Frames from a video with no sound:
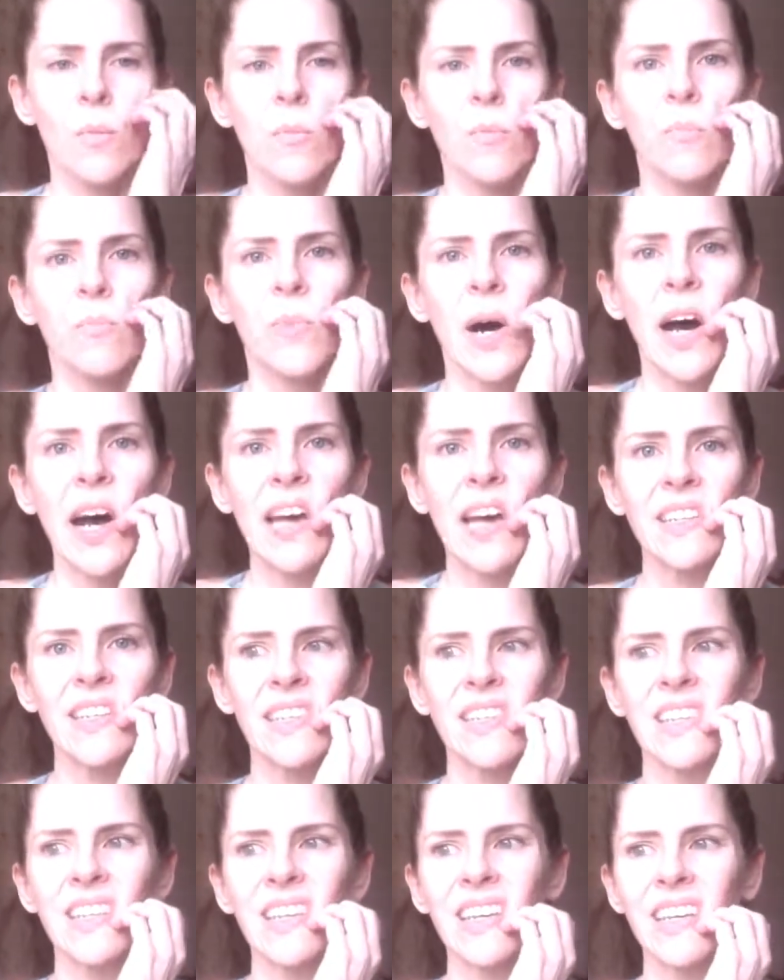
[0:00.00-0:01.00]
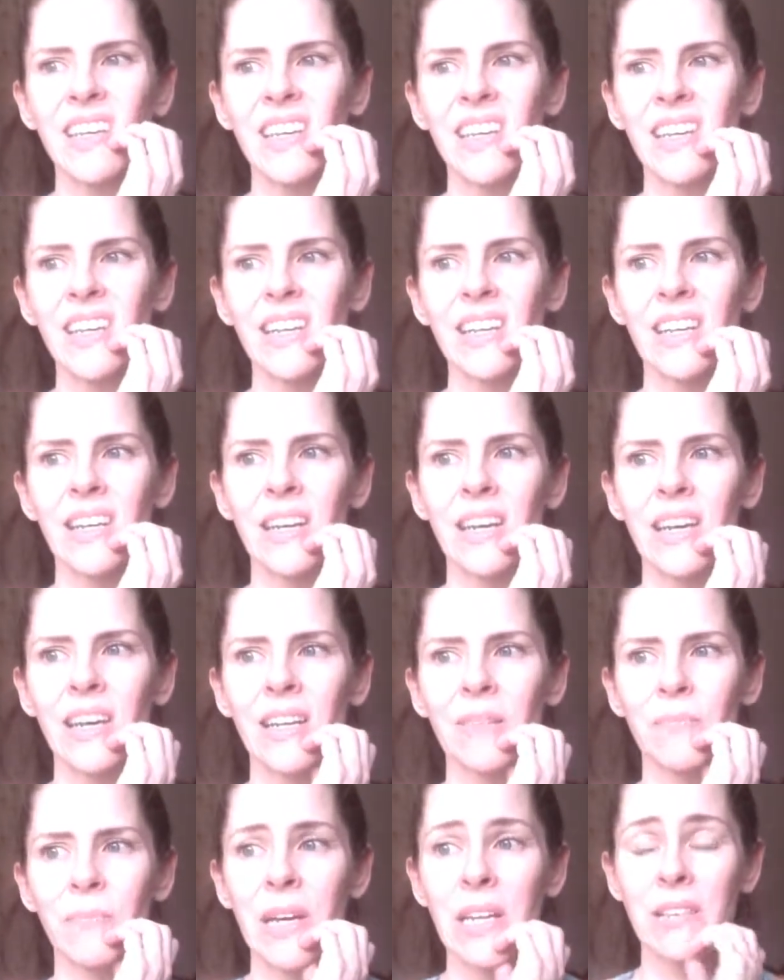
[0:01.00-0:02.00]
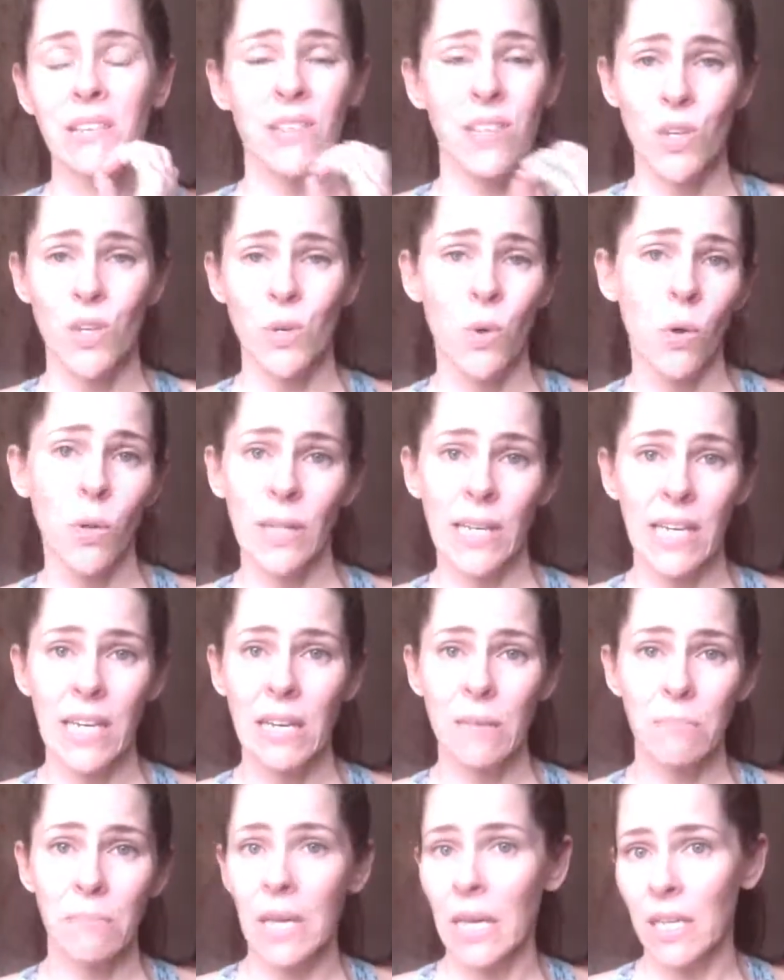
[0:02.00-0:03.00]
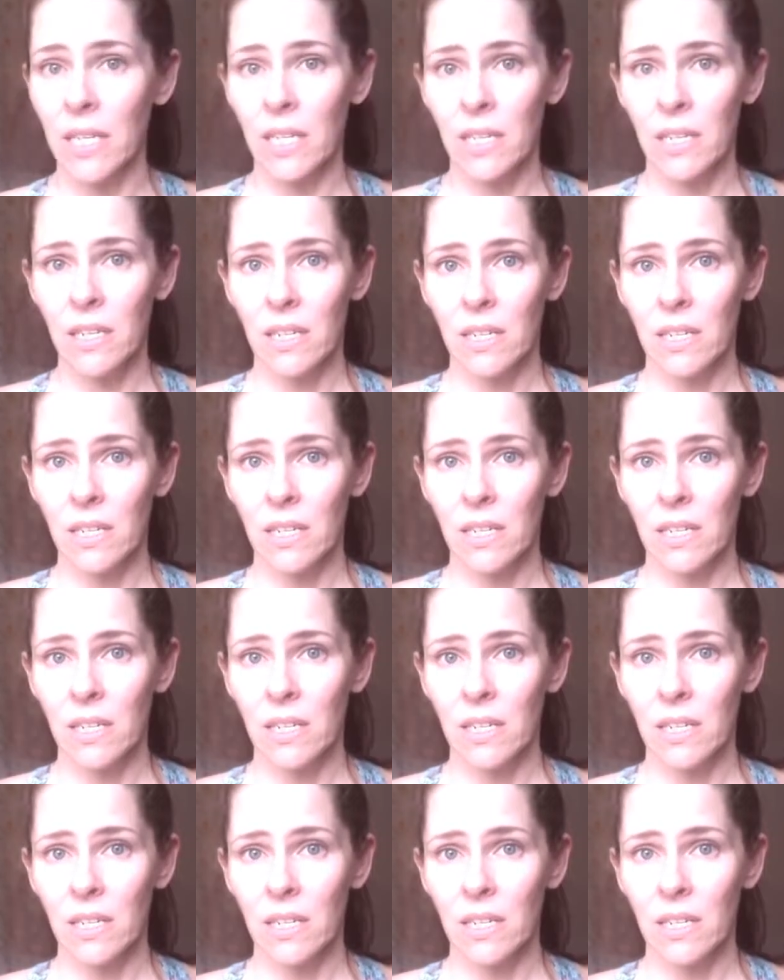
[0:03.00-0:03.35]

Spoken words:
But it means that you only eat meat.